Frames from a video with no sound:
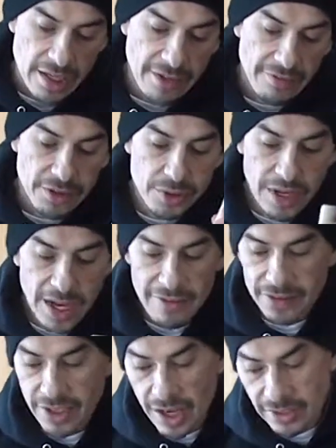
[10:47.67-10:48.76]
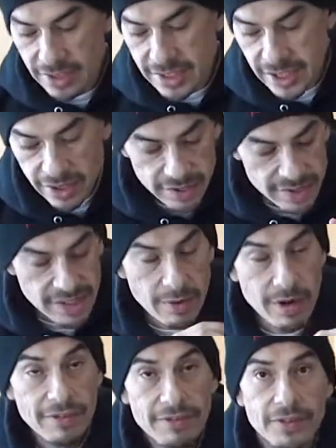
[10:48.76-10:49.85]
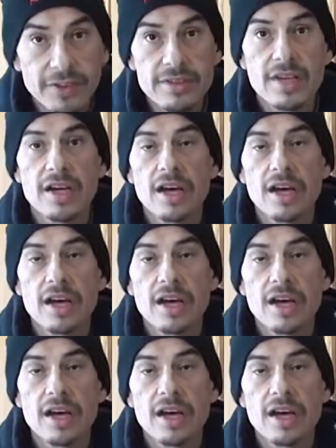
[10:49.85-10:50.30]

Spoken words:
if you do have a doctor that's telling you to stay away from fruits,